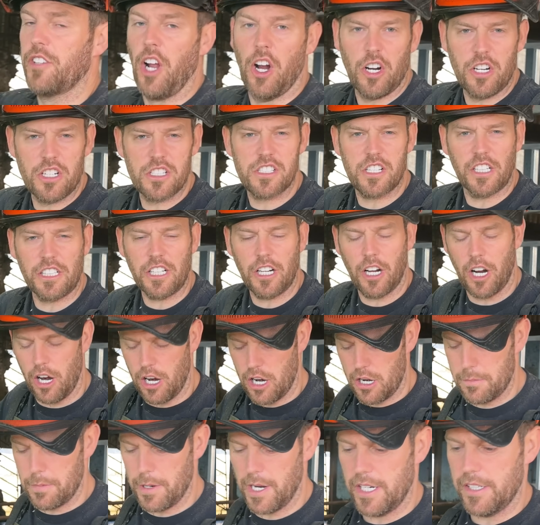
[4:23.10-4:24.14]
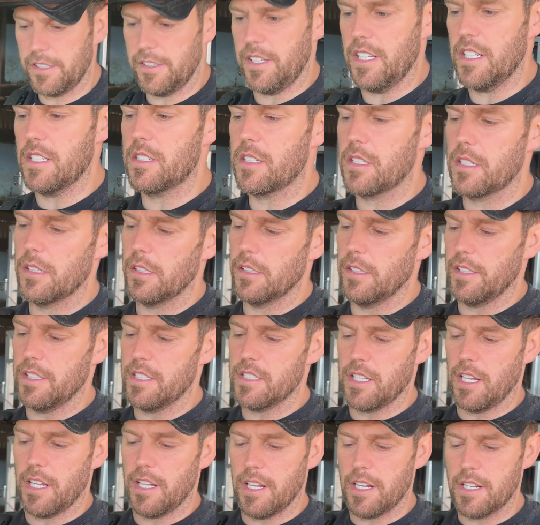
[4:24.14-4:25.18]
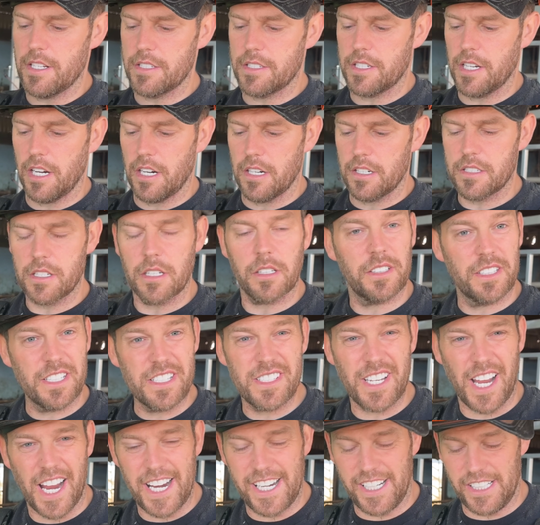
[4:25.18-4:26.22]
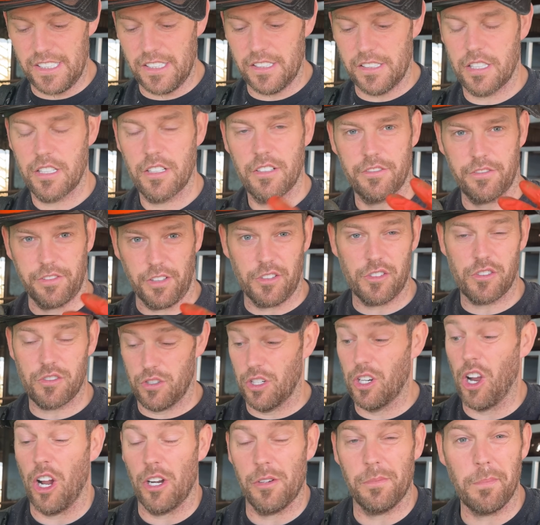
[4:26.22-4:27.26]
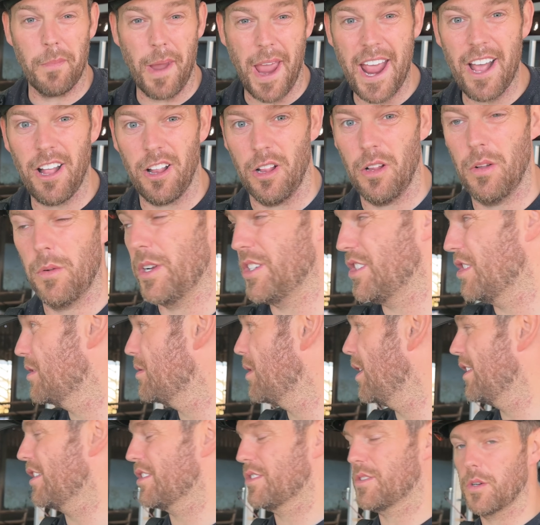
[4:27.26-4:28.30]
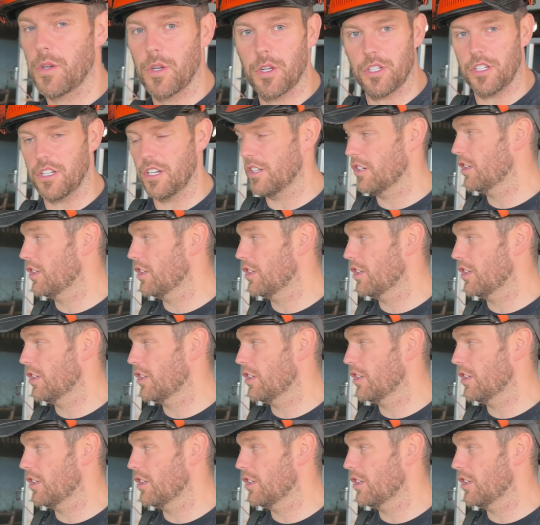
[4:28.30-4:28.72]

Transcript: tungsten carbide, these little inserts. They're designed for cutting metal, which is why they're so good at